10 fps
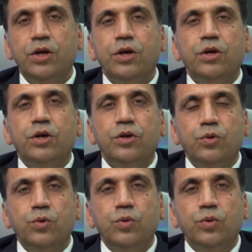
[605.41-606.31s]

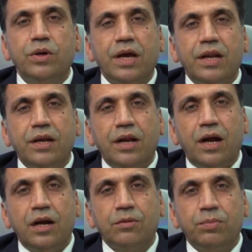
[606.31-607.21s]
you cannot
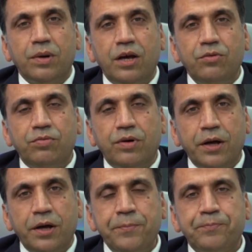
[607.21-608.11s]
apply for
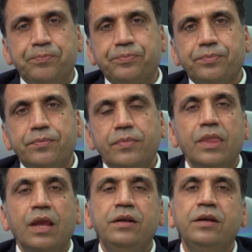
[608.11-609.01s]

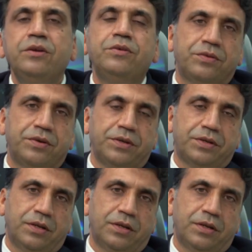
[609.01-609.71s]
deregistration.